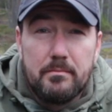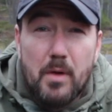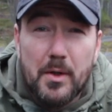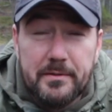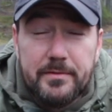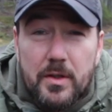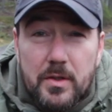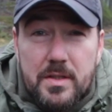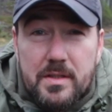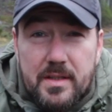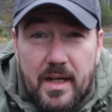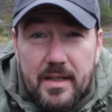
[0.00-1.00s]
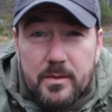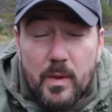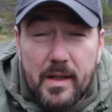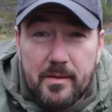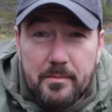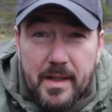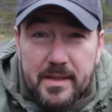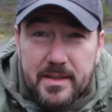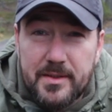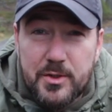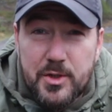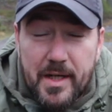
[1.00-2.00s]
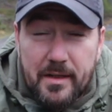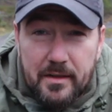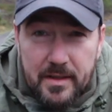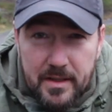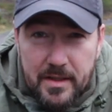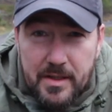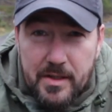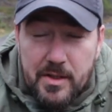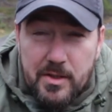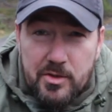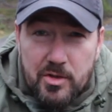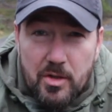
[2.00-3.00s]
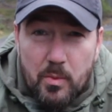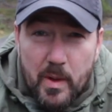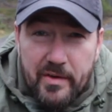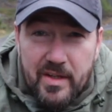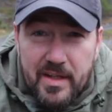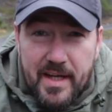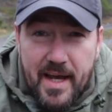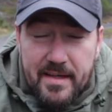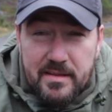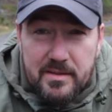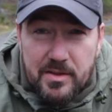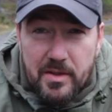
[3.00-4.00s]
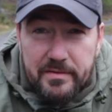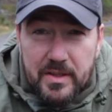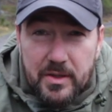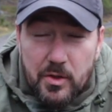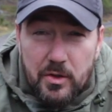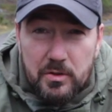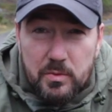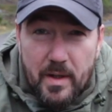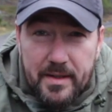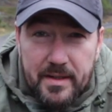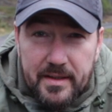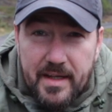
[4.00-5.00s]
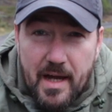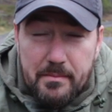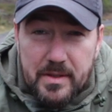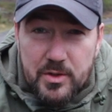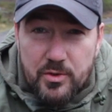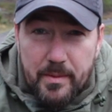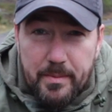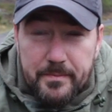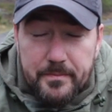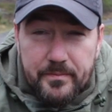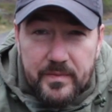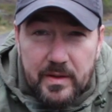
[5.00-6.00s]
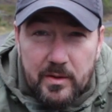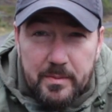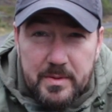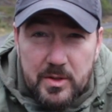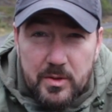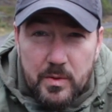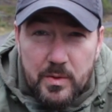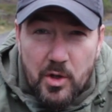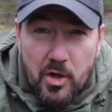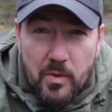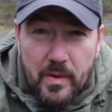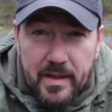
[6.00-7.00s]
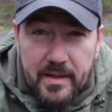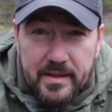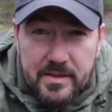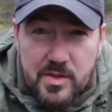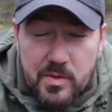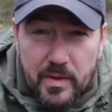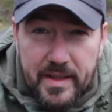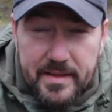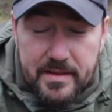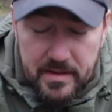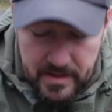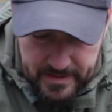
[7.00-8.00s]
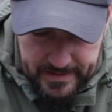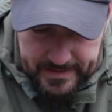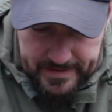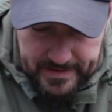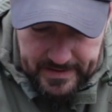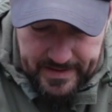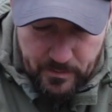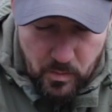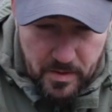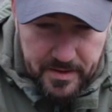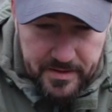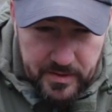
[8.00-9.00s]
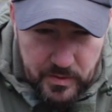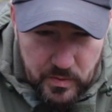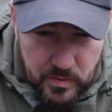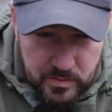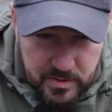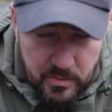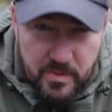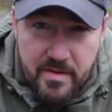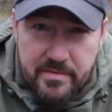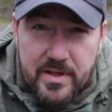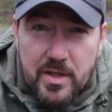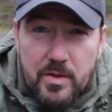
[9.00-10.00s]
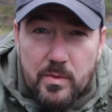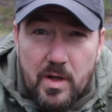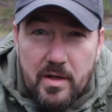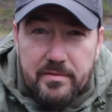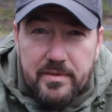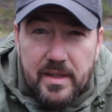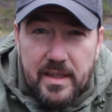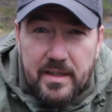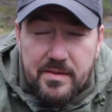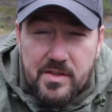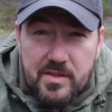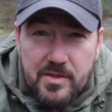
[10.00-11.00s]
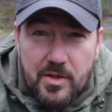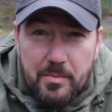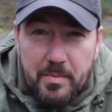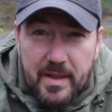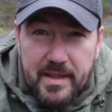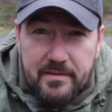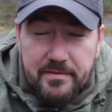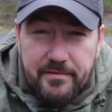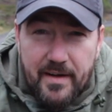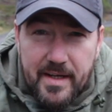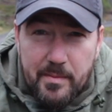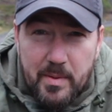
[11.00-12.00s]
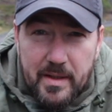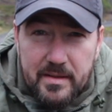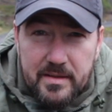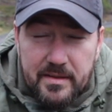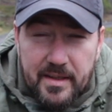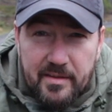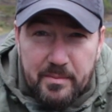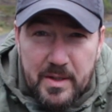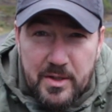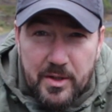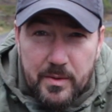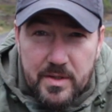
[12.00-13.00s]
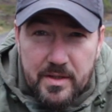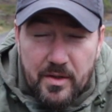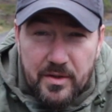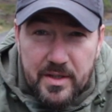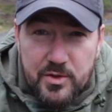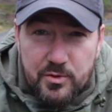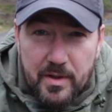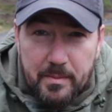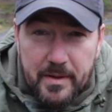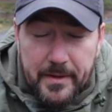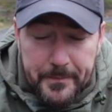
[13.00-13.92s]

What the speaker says: Morning folks, and welcome back to the channel. So we're at the end of a cold weather camping trip up to Norway and Sweden, and I wanted to do a review of the Snow Peak fire pit that I've been using on this trip.